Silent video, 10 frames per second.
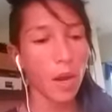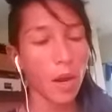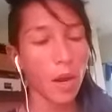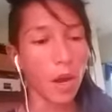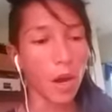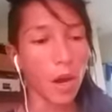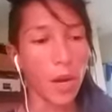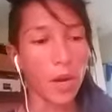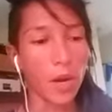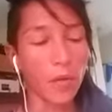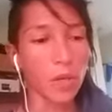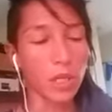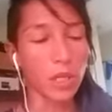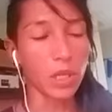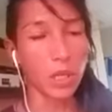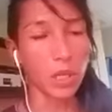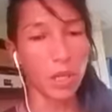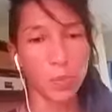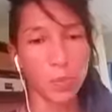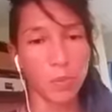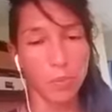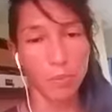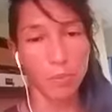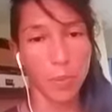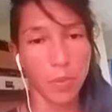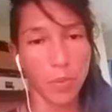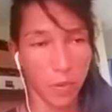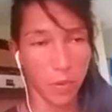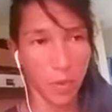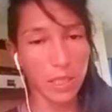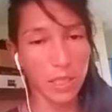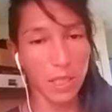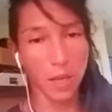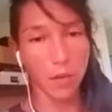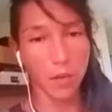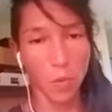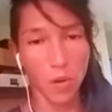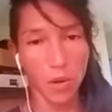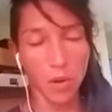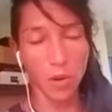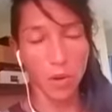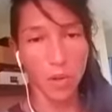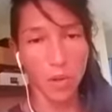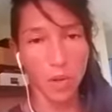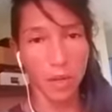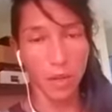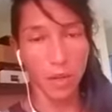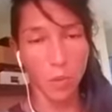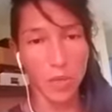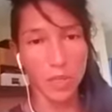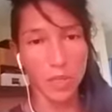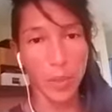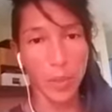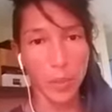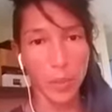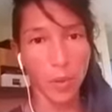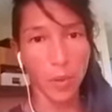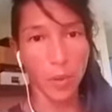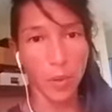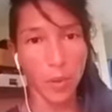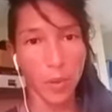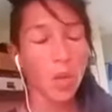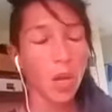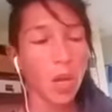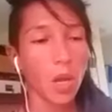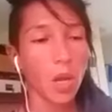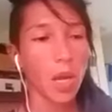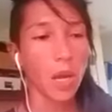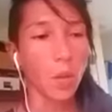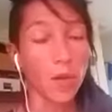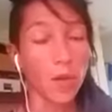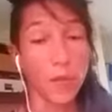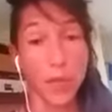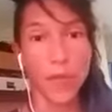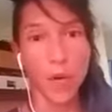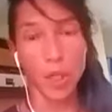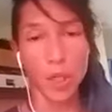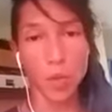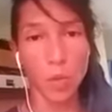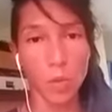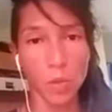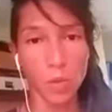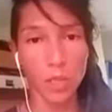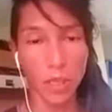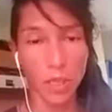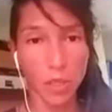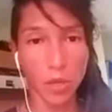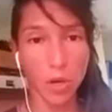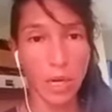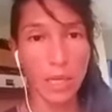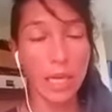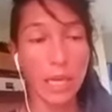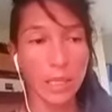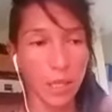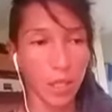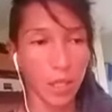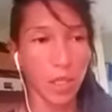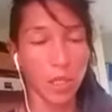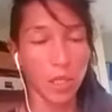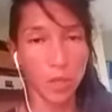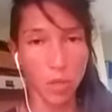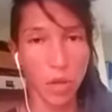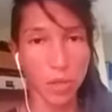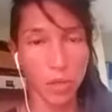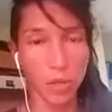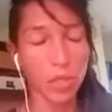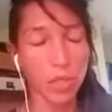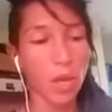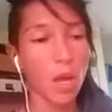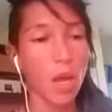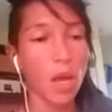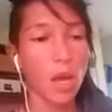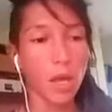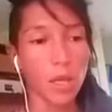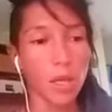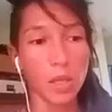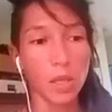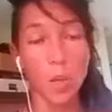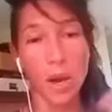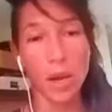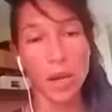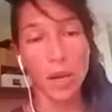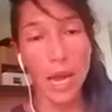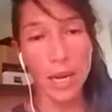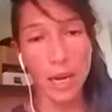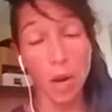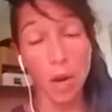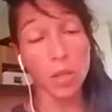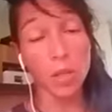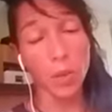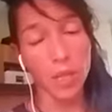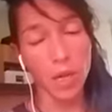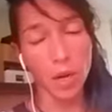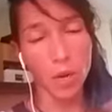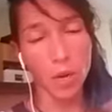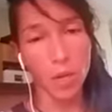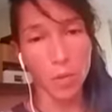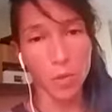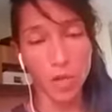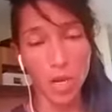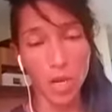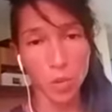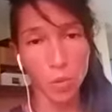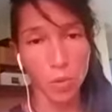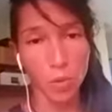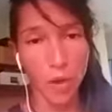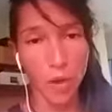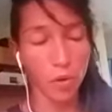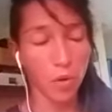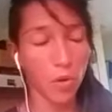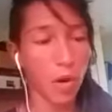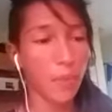when of course it touched people from this side of the world, you know, the Western people. And one of the first schools that started as teaching instructors is the one in Canada, or the one that I know, the Montreal School of Acroyoga.